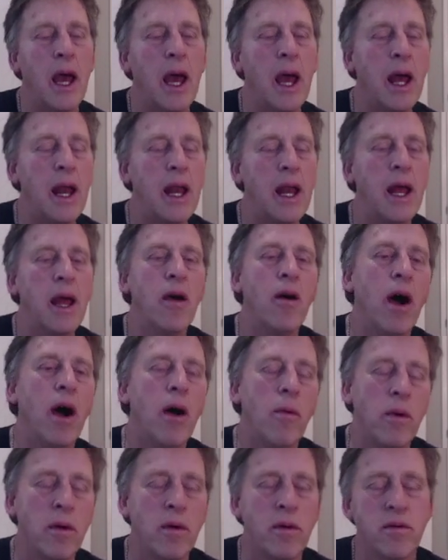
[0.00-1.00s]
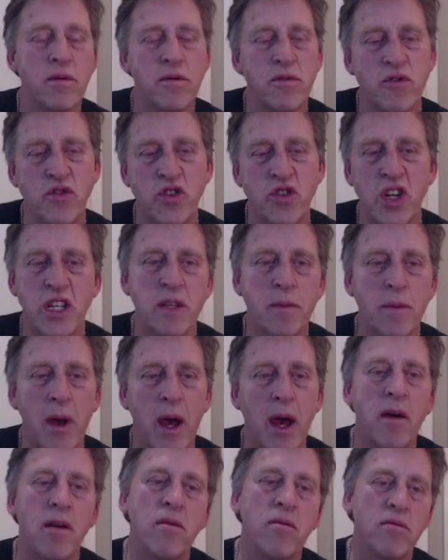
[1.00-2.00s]
And here I would just
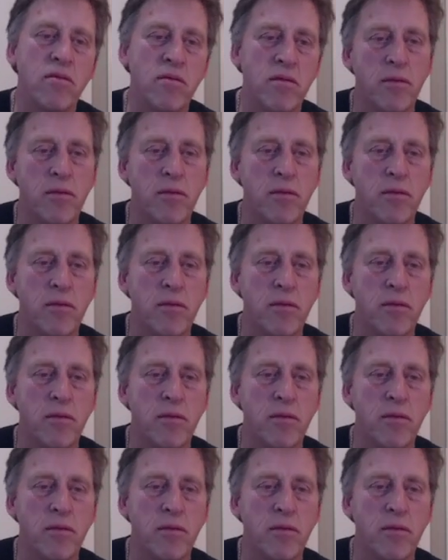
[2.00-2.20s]
about